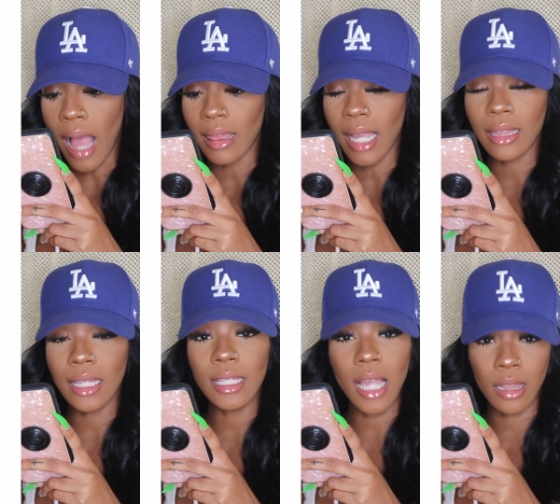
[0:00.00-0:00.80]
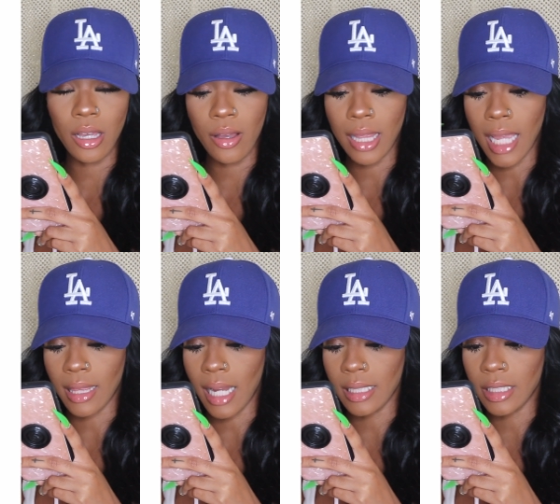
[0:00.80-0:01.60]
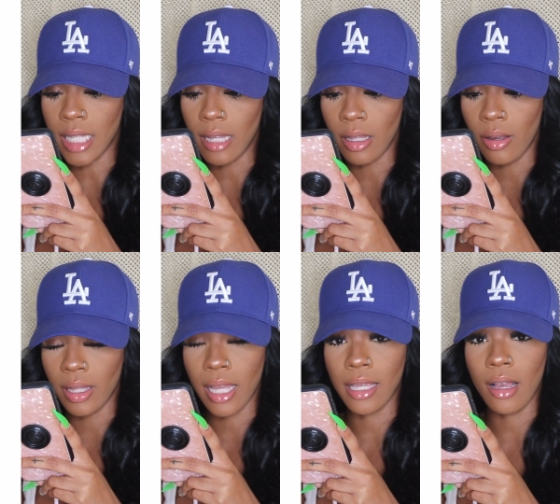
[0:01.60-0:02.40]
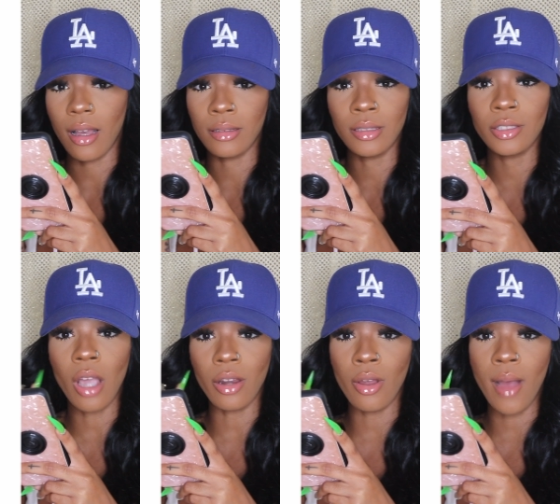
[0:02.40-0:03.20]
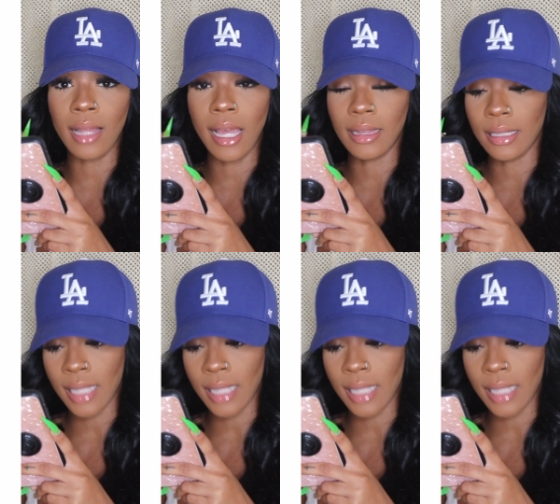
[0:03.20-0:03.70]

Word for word: I like the yellow. I like that it's yellow. And like y'all know I like the